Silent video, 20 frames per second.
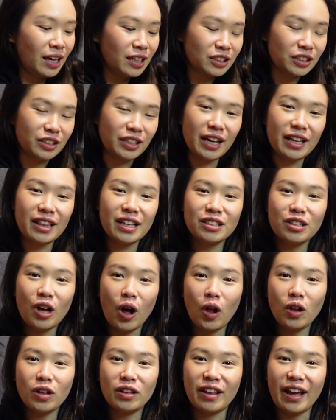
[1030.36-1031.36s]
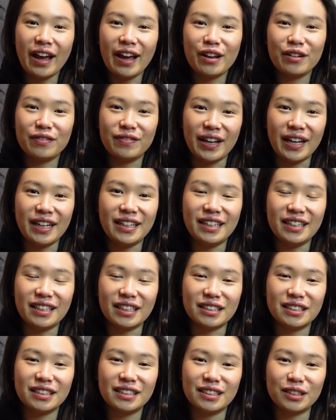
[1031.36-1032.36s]
So yeah, this whole day of eating
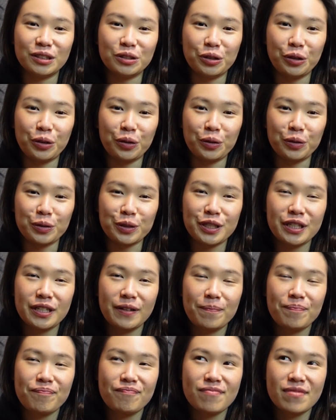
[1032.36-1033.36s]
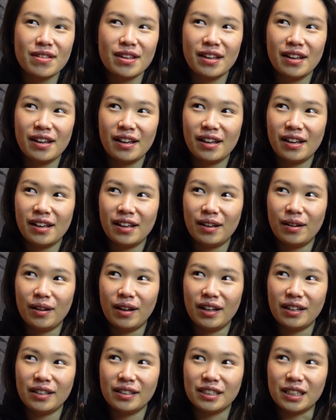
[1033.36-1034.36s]
instant noodles,
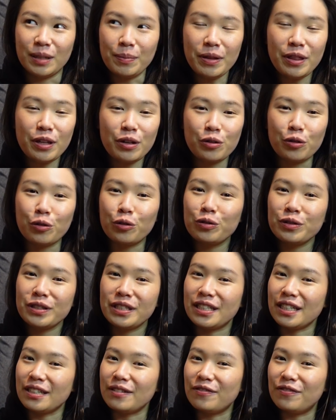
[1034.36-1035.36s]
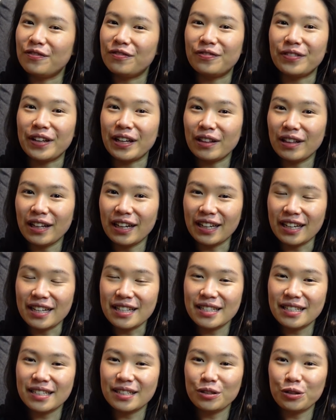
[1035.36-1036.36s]
some of the noodles didn't feel like
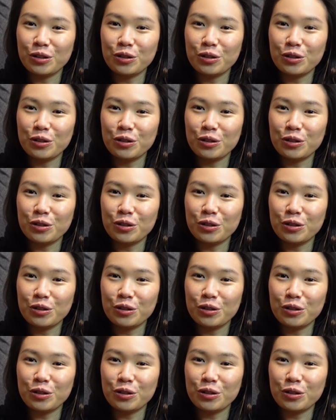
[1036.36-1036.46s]
instant